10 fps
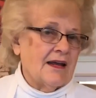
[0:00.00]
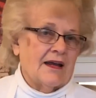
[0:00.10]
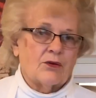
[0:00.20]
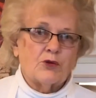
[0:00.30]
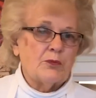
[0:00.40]

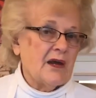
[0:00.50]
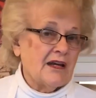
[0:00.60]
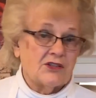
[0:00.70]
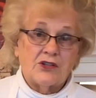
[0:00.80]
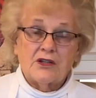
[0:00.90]
and we
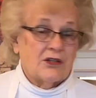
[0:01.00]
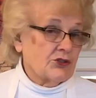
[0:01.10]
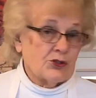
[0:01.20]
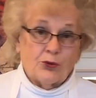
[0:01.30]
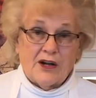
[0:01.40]
made
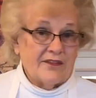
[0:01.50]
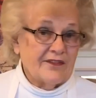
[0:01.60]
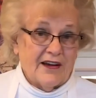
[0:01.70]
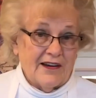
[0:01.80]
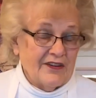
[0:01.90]

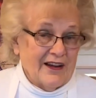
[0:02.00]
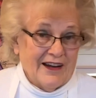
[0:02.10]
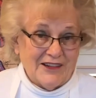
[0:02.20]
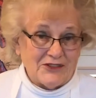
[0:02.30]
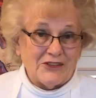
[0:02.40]

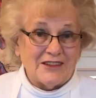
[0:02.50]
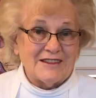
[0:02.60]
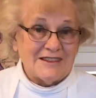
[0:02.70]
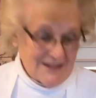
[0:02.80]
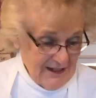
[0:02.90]
2,500
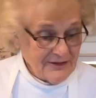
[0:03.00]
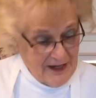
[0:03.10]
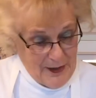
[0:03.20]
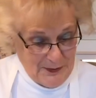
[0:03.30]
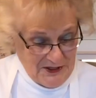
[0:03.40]
stuffed
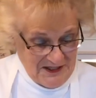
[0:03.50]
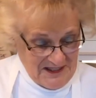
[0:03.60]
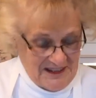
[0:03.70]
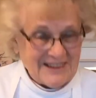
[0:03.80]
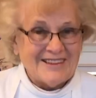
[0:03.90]
cabbages.